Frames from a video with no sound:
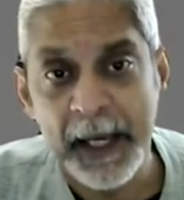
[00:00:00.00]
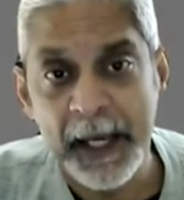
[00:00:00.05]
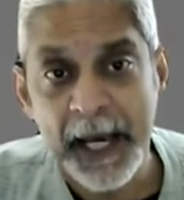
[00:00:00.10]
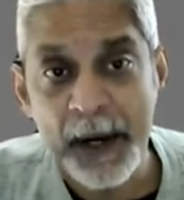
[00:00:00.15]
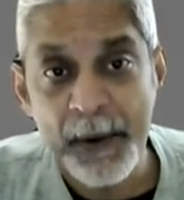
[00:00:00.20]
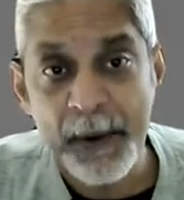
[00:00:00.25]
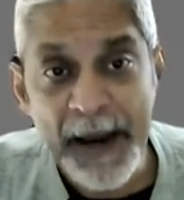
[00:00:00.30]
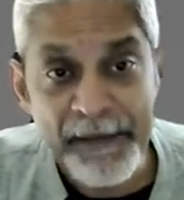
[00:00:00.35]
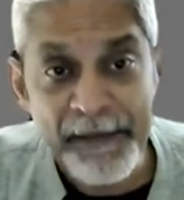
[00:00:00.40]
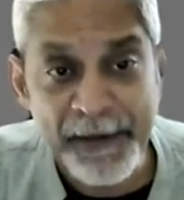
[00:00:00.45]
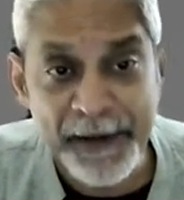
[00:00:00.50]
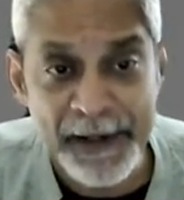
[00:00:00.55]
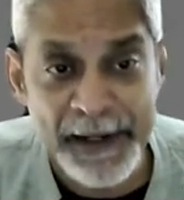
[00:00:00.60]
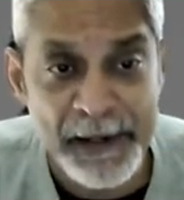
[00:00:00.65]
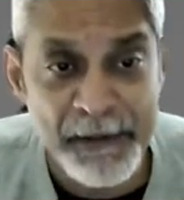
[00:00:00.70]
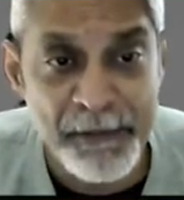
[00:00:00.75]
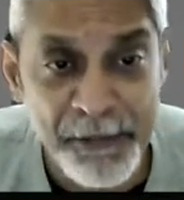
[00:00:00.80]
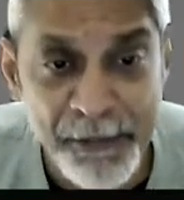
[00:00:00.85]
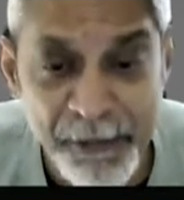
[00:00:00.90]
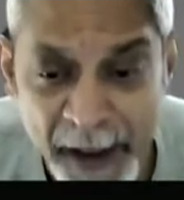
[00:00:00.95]
However,
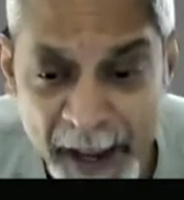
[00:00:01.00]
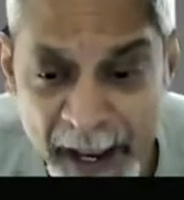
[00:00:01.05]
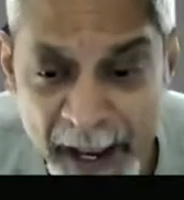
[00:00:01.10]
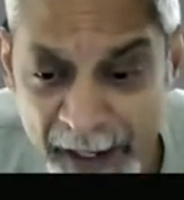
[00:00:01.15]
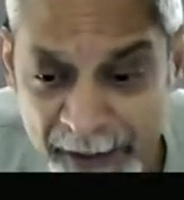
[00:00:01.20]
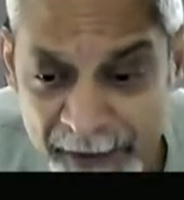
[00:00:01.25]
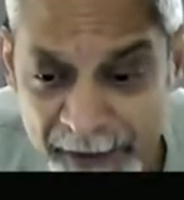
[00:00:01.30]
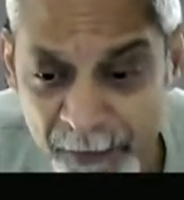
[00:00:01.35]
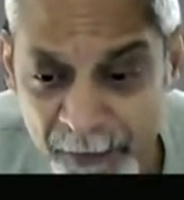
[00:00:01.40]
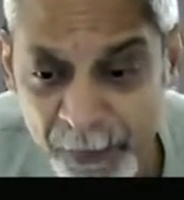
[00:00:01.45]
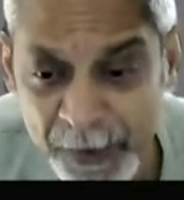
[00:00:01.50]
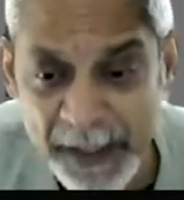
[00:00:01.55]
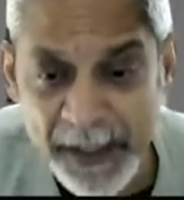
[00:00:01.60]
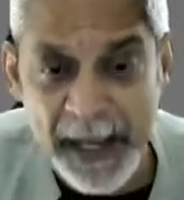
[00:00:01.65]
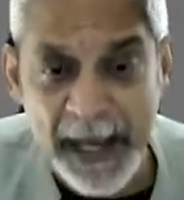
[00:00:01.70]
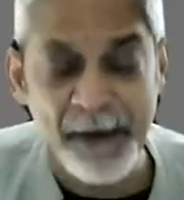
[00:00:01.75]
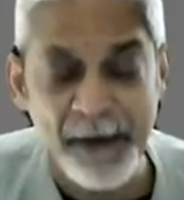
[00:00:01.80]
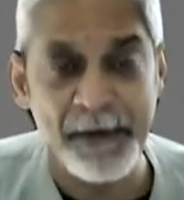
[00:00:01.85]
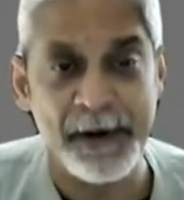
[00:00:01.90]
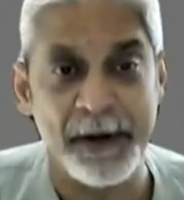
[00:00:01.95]
in fact, we
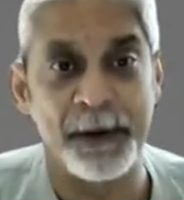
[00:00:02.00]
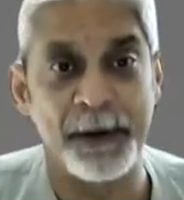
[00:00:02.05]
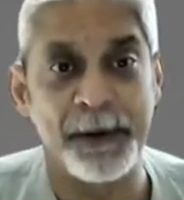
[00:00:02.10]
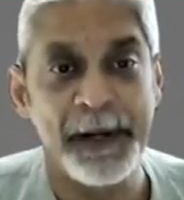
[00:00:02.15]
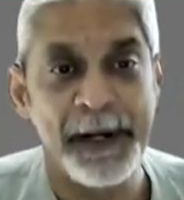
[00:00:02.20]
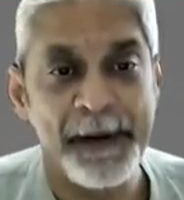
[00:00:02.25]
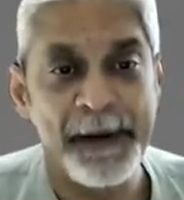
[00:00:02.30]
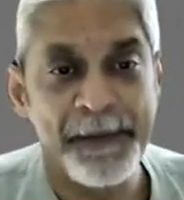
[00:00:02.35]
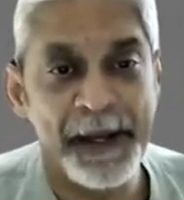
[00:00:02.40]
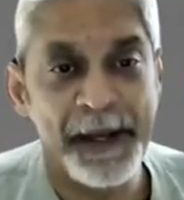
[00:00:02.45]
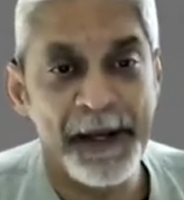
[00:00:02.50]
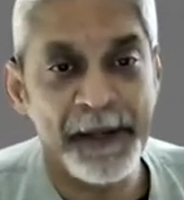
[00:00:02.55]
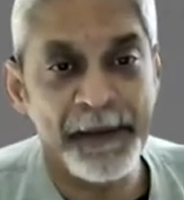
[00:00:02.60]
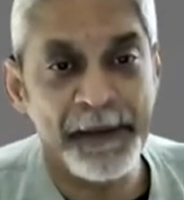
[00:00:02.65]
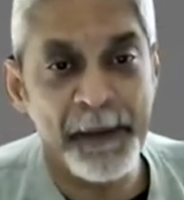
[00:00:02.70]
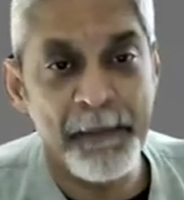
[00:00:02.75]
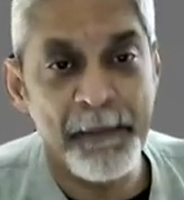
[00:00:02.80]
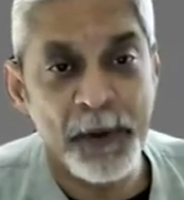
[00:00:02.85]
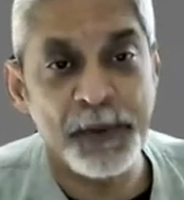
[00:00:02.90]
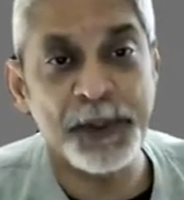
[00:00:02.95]
now know that
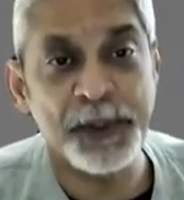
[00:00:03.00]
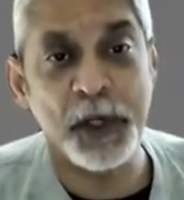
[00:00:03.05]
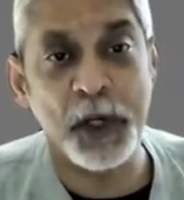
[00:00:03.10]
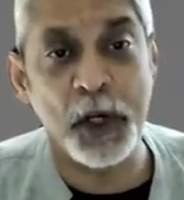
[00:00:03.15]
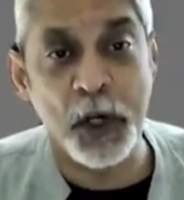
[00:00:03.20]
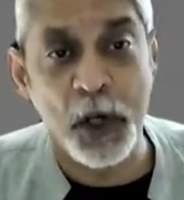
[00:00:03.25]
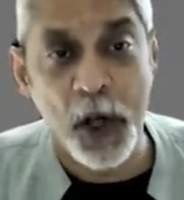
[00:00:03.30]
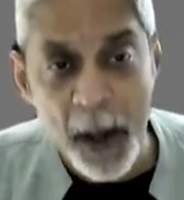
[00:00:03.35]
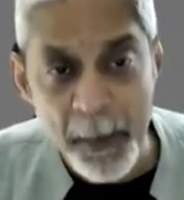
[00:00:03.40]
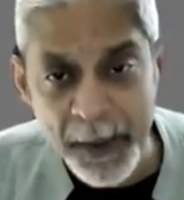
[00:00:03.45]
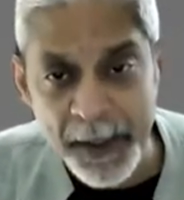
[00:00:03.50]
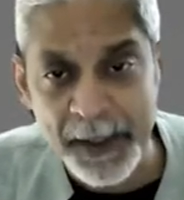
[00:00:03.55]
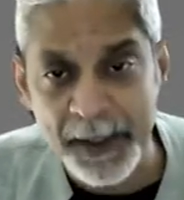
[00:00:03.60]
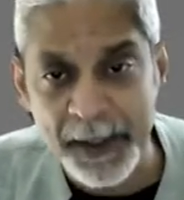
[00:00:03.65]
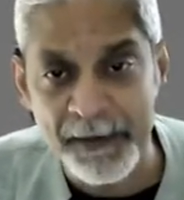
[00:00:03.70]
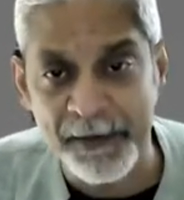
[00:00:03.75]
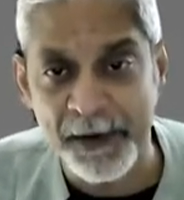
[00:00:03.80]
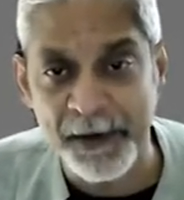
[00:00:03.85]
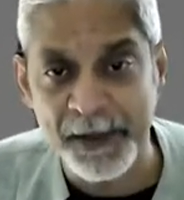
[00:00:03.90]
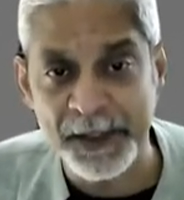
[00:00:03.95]
the most common
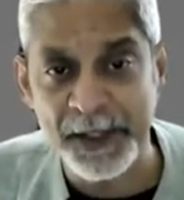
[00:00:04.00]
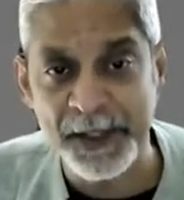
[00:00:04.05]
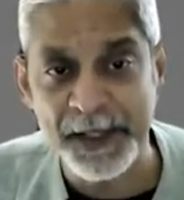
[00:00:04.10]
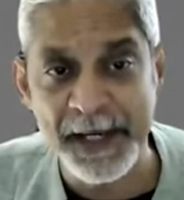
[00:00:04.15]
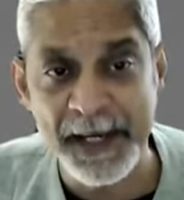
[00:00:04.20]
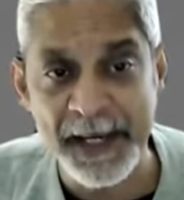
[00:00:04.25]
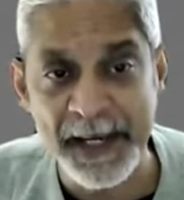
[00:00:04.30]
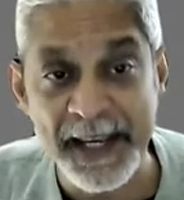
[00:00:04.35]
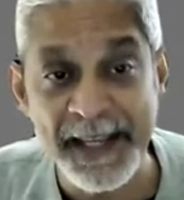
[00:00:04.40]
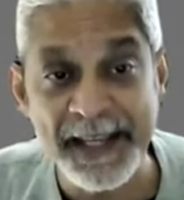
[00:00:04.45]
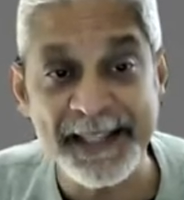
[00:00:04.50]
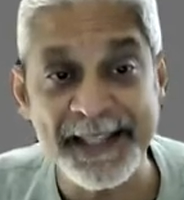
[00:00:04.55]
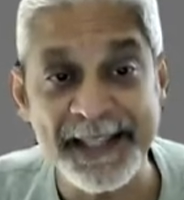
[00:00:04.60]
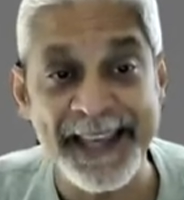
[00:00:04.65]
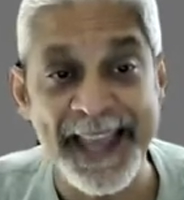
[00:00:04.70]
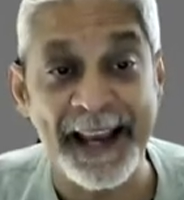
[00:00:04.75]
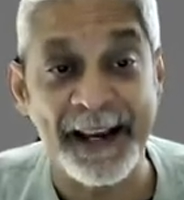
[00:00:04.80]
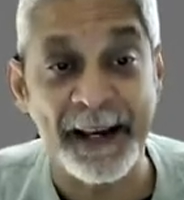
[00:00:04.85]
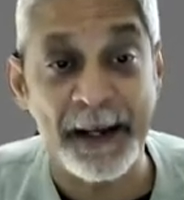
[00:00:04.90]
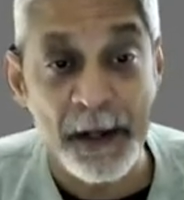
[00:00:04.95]
adversity is
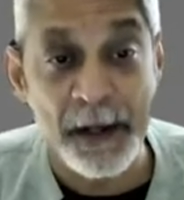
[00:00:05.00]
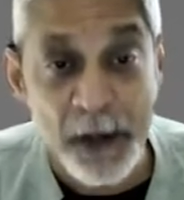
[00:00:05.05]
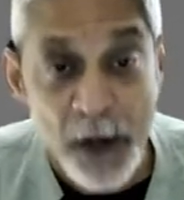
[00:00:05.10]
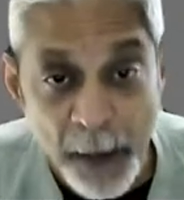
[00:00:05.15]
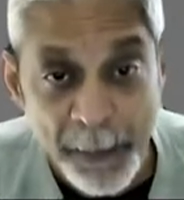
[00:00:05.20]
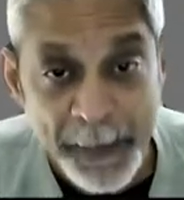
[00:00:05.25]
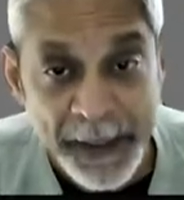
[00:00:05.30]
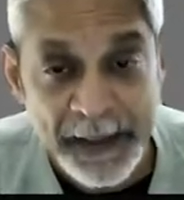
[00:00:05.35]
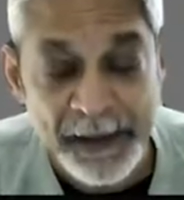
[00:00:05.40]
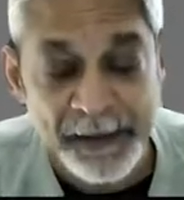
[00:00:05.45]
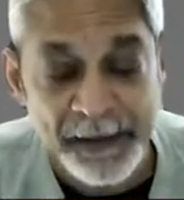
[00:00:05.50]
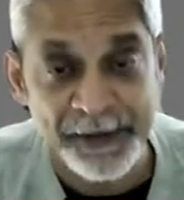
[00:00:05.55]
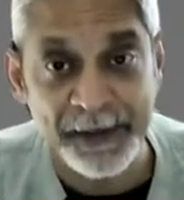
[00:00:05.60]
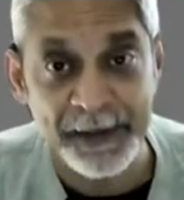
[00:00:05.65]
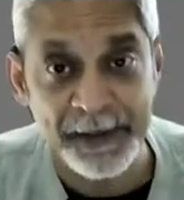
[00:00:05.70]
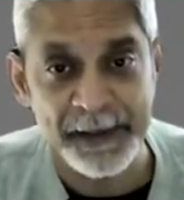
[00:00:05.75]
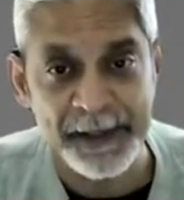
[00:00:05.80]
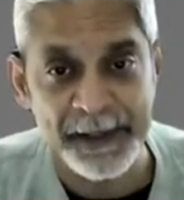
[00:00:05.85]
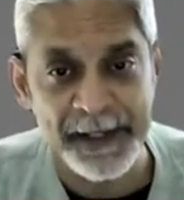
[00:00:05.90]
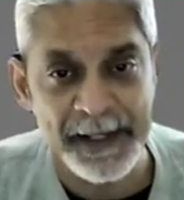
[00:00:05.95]
economic
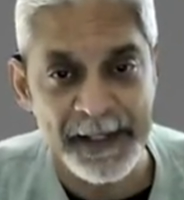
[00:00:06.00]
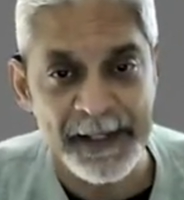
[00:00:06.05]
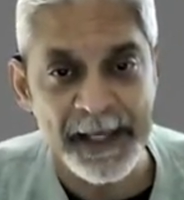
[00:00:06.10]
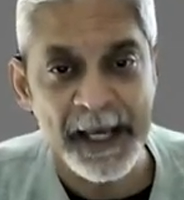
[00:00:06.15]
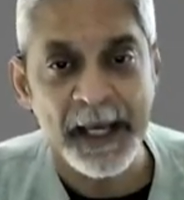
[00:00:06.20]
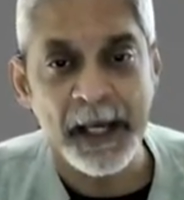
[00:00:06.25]
difficulties.